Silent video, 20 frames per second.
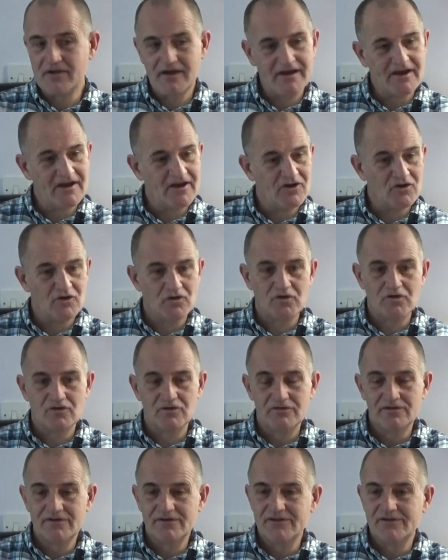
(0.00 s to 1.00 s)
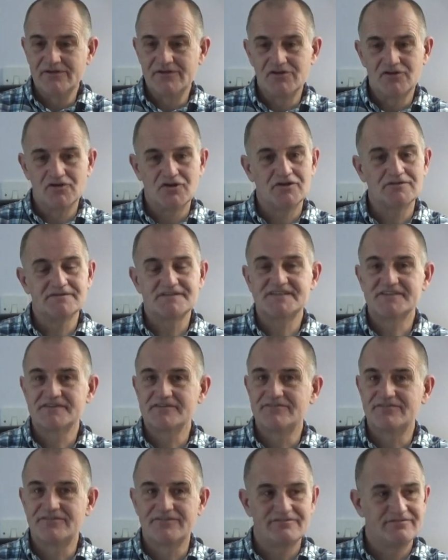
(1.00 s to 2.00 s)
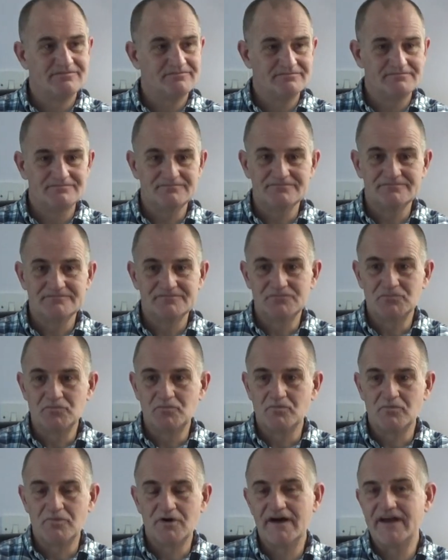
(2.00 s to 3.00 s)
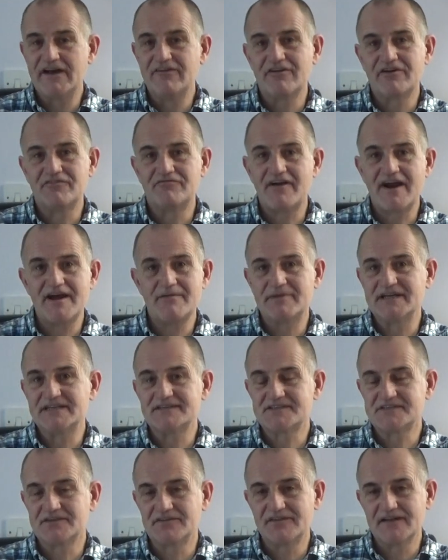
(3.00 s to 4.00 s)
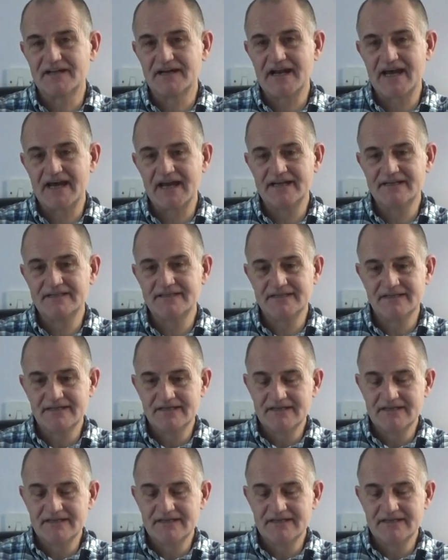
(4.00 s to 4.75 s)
or lots of whatever rabbits on the land.